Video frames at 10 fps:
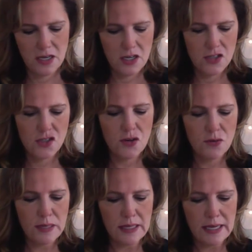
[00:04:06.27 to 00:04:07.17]
So you're
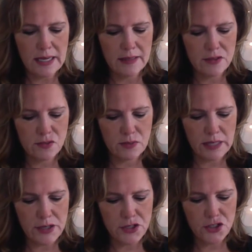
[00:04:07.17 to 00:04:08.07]
really, this
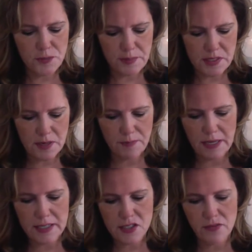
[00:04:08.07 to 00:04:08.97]
relationship is in a
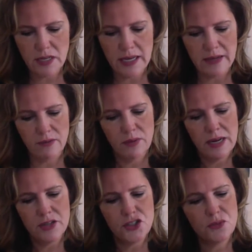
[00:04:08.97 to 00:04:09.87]
place of like, we're
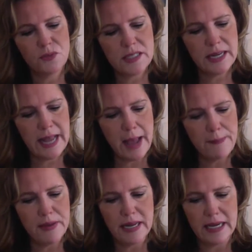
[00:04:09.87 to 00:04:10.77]
not sure what's going to
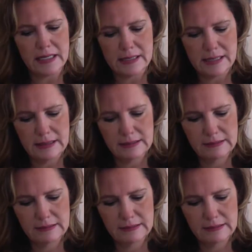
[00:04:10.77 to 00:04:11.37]
happen next.